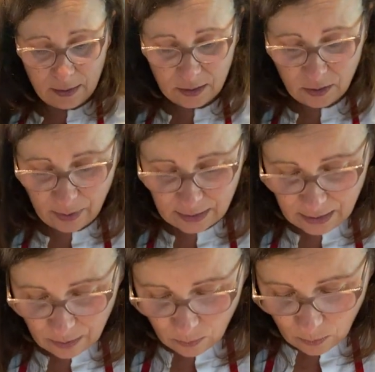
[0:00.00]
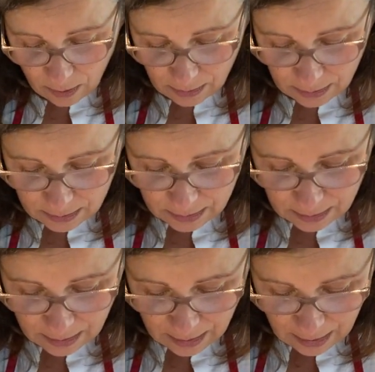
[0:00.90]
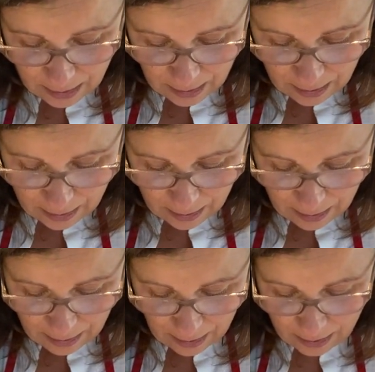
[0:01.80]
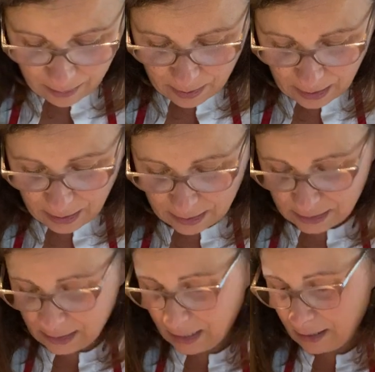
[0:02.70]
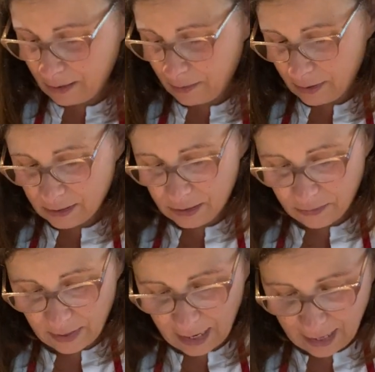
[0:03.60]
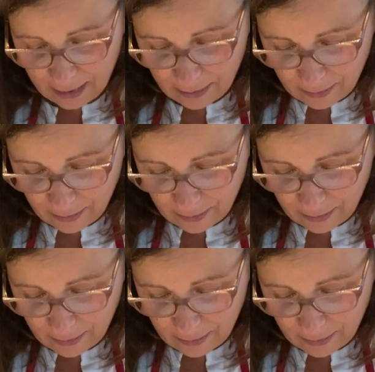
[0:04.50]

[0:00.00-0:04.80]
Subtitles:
So I did it once, and I'm gonna continue to do that,